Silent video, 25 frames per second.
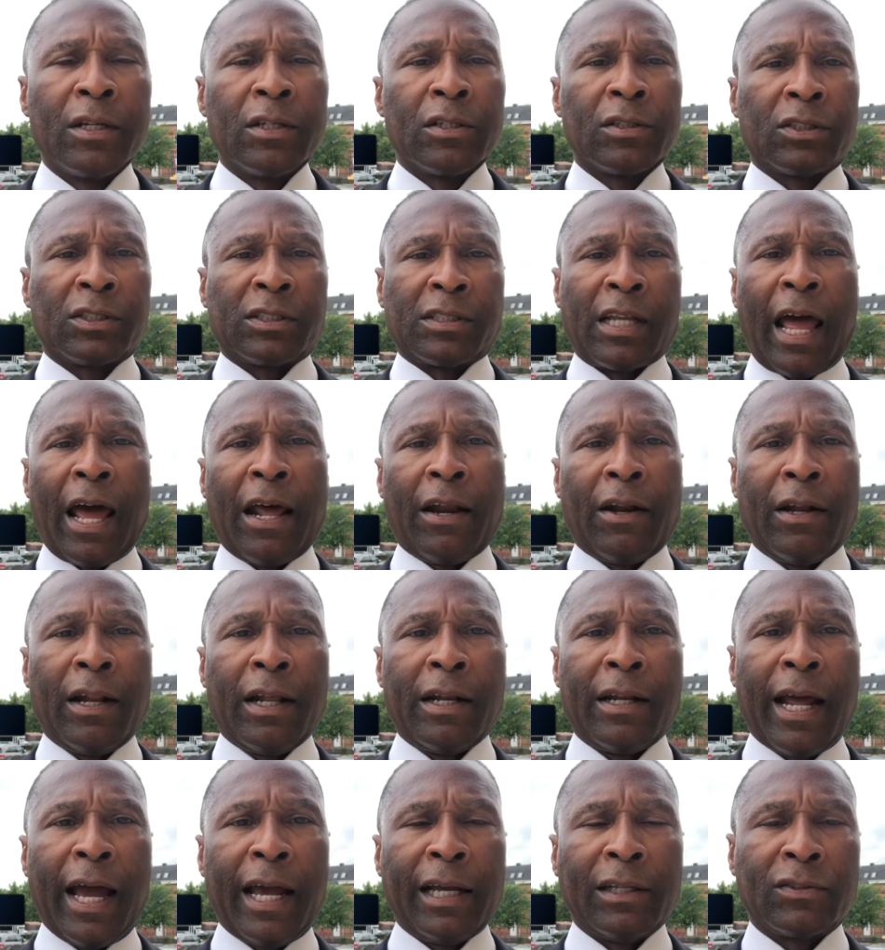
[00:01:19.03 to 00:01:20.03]
Saturday
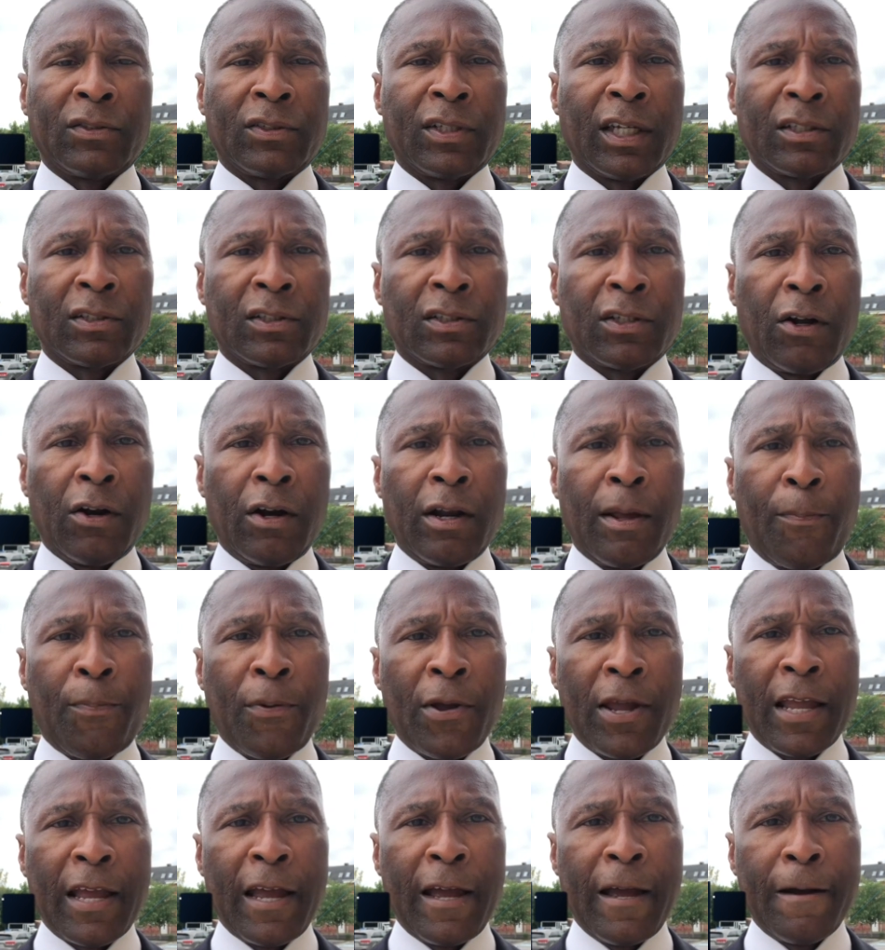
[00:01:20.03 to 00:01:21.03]
night, 6:30
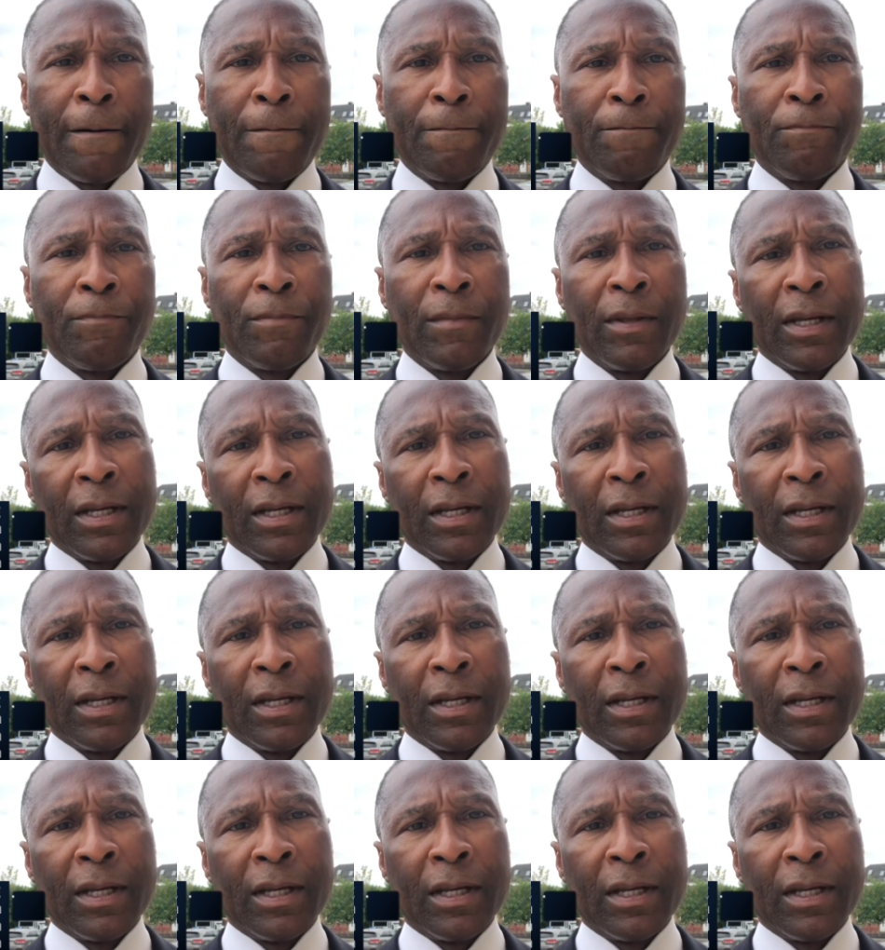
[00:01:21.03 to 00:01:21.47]
p.m.,